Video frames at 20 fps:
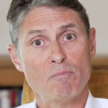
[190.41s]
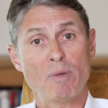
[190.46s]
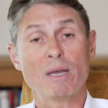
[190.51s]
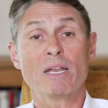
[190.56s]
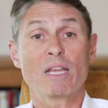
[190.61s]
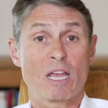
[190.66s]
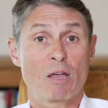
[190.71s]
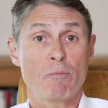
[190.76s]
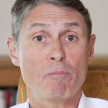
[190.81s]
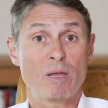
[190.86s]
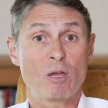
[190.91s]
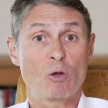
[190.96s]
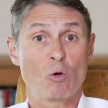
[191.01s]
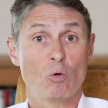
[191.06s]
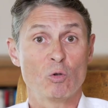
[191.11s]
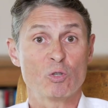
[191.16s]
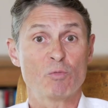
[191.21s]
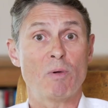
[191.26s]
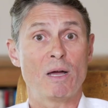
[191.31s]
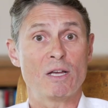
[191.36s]
but it can be
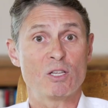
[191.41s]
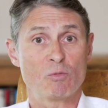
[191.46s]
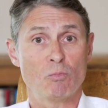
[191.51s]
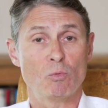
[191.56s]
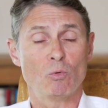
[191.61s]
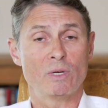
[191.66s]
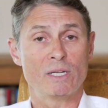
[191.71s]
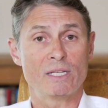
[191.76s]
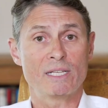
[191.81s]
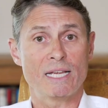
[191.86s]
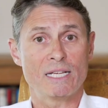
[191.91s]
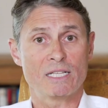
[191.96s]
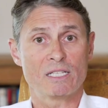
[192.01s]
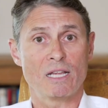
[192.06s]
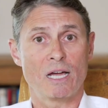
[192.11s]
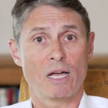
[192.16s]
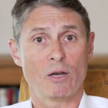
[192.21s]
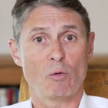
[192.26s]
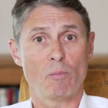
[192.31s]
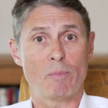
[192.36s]
caused by small
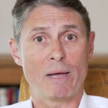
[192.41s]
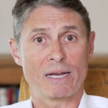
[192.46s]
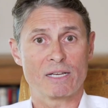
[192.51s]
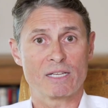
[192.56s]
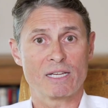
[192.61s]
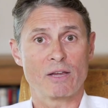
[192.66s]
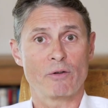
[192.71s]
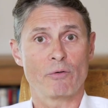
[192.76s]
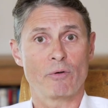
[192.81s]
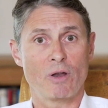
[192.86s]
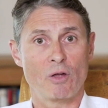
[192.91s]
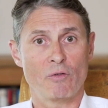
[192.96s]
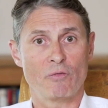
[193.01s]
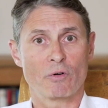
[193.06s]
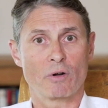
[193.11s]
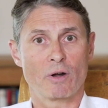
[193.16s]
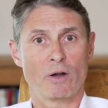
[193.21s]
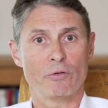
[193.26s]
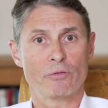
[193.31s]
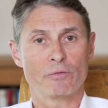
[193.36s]
intestinal bacterial
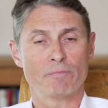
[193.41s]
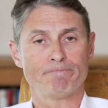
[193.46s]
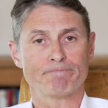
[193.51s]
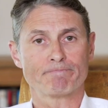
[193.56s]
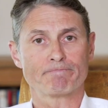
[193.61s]
overgrowth.